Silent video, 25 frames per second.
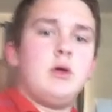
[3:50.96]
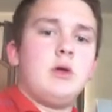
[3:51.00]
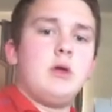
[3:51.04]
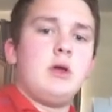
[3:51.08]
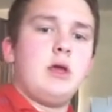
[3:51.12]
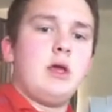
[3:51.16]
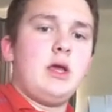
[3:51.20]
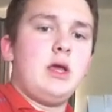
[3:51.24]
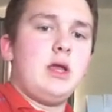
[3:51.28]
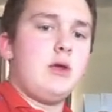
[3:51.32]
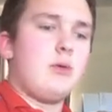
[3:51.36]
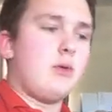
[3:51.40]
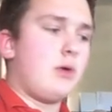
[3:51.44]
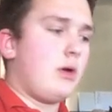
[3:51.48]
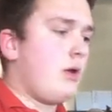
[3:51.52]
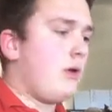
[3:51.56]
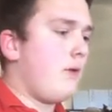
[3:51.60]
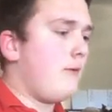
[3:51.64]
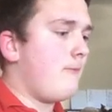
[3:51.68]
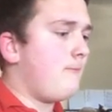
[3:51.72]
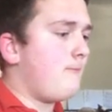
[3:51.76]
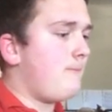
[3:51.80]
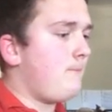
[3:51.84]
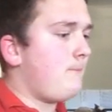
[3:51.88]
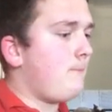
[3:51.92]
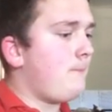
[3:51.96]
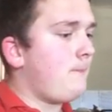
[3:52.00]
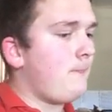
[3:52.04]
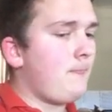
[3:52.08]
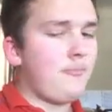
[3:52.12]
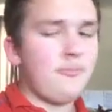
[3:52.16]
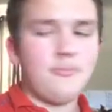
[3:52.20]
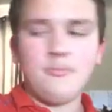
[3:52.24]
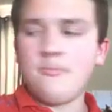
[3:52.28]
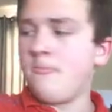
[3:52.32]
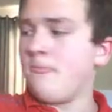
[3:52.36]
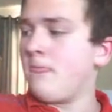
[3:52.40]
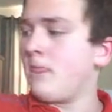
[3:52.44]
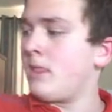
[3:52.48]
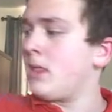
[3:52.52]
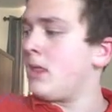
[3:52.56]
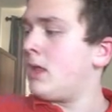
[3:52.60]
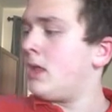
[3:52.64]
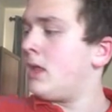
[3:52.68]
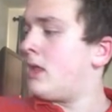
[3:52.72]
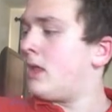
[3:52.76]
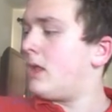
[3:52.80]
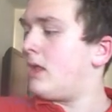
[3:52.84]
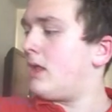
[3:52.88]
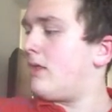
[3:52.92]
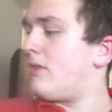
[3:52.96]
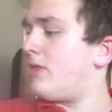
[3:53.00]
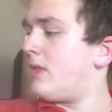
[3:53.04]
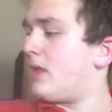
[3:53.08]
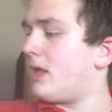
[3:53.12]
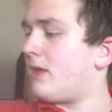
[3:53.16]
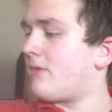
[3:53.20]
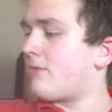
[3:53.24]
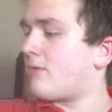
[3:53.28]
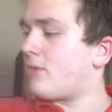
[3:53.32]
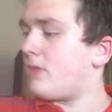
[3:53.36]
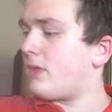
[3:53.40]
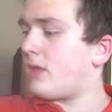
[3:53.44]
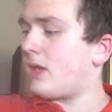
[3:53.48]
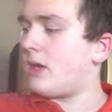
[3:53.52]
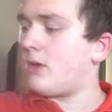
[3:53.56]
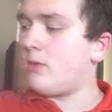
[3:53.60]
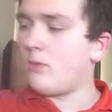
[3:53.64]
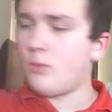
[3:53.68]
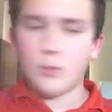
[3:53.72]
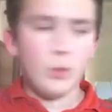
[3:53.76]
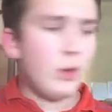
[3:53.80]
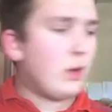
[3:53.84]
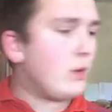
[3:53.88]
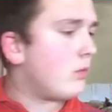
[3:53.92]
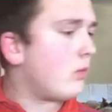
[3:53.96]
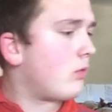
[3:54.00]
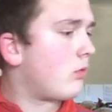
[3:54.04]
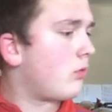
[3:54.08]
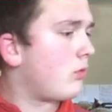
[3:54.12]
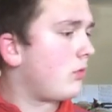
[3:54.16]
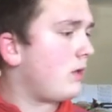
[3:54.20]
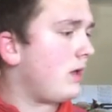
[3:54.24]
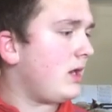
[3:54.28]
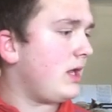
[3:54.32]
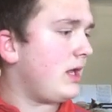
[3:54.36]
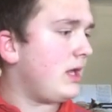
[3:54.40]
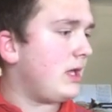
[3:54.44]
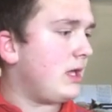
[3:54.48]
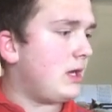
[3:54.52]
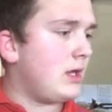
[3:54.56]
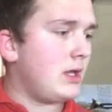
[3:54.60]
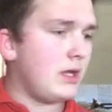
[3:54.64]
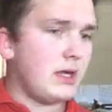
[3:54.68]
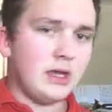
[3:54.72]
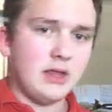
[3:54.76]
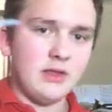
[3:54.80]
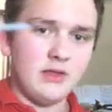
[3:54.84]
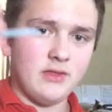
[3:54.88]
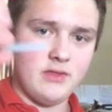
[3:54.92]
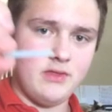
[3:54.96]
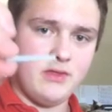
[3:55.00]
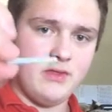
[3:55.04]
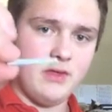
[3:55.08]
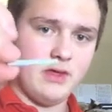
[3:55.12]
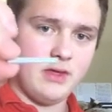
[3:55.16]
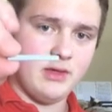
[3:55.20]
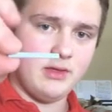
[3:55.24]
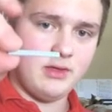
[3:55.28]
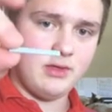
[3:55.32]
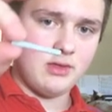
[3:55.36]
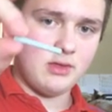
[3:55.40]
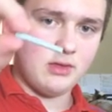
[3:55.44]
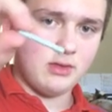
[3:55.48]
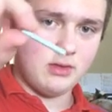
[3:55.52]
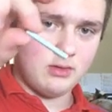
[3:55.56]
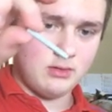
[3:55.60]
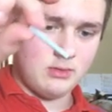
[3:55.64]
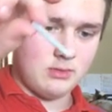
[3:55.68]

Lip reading: Anyway, and then after that, we will need this